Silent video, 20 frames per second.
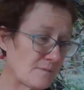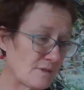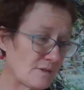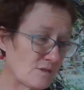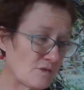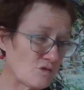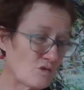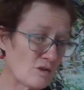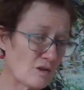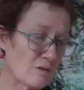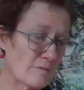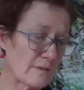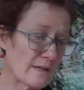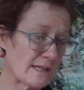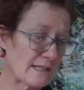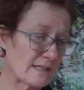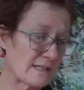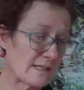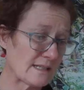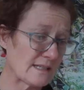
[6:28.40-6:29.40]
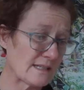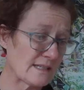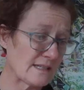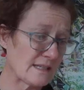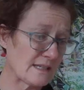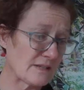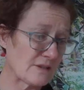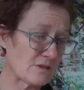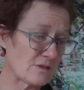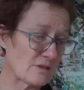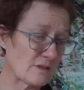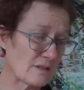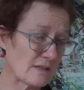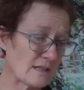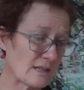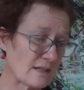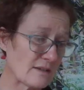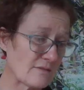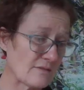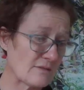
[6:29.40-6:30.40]
Strong magnets and that sort of
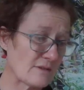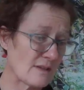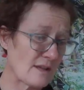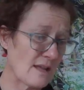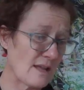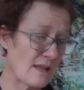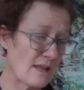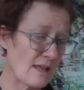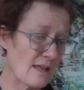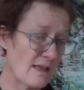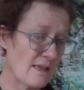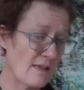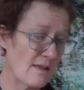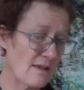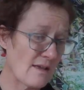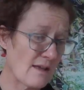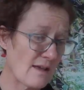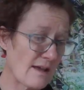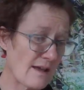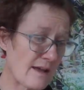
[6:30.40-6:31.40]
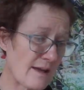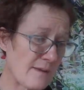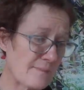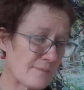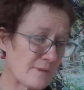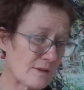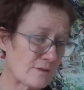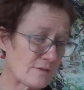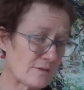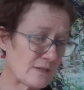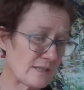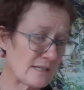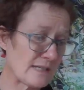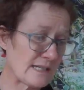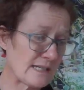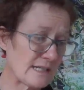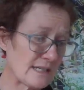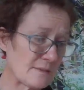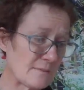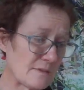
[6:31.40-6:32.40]
stuff. They also
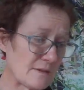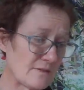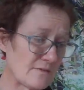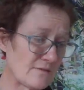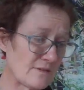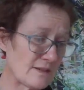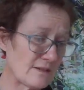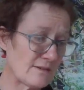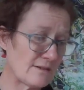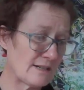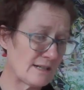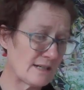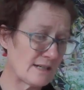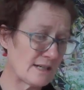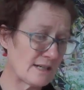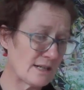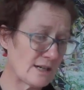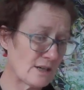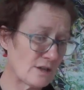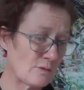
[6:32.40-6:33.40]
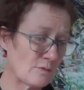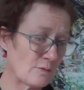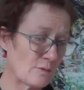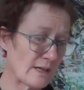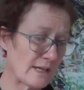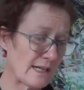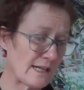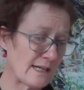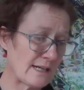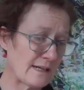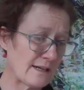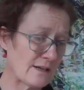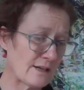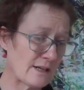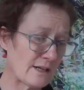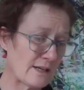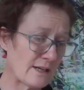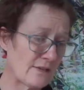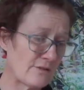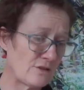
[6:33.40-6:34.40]
say to be very aware
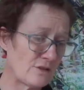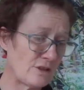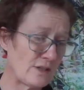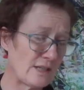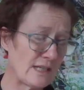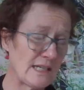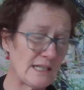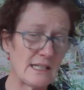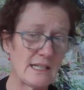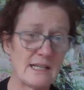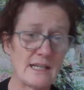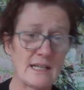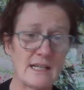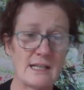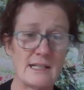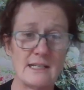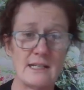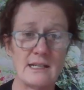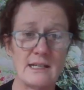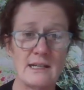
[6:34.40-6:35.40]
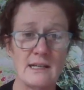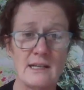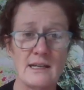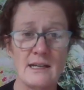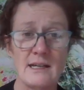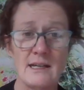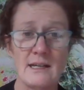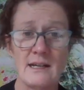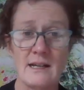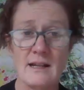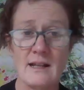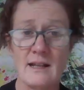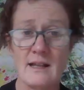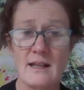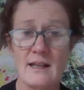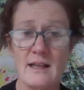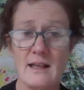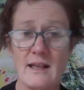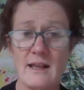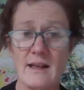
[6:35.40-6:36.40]
if you need to get,
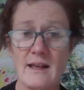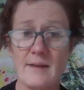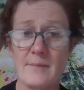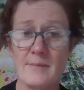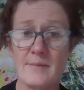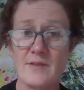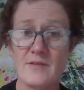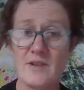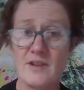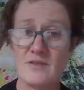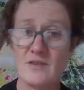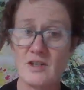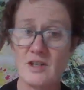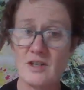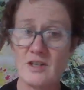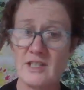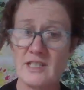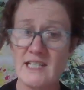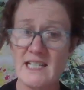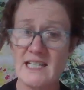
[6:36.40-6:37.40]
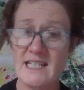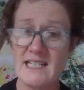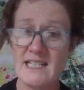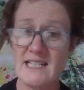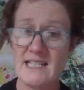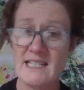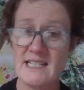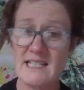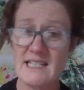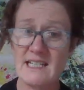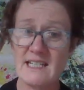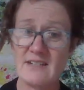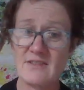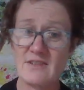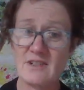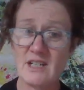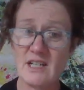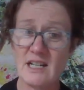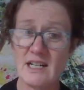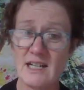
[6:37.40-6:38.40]
if you have to go to the dentist, and if
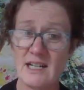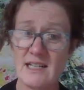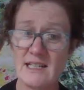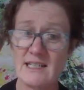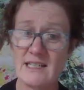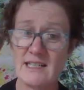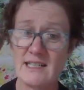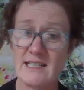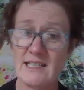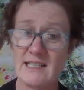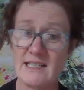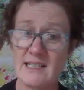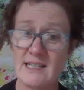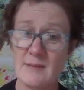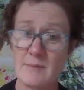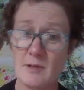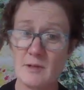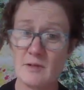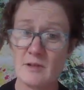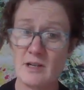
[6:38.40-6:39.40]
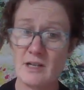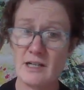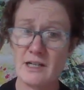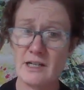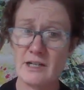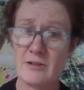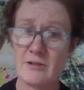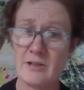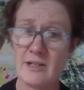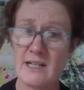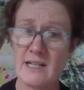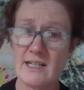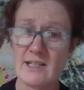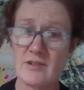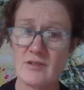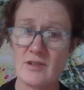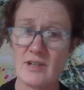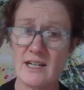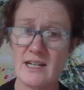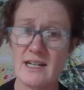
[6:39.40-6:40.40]
you're likely to need an MRI or an
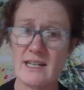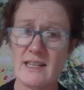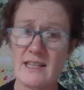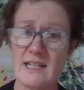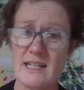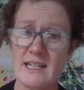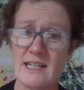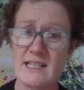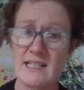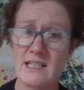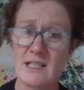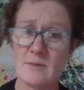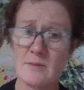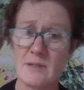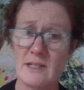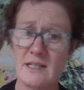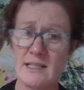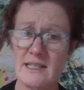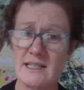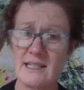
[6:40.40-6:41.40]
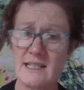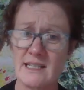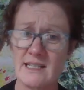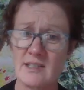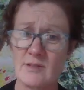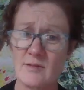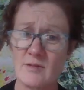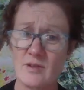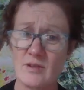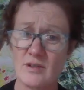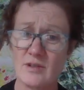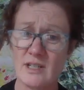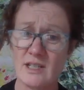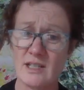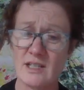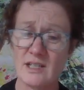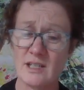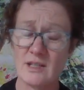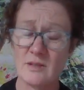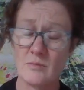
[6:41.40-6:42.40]
X-ray, that needs to be discussed with your
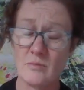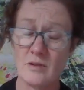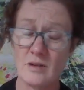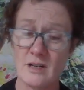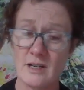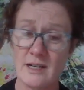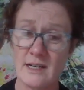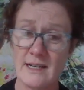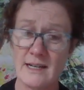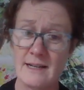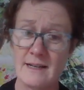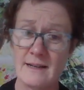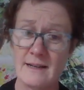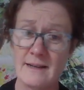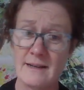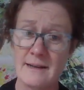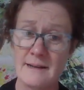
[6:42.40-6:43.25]
dentist prior.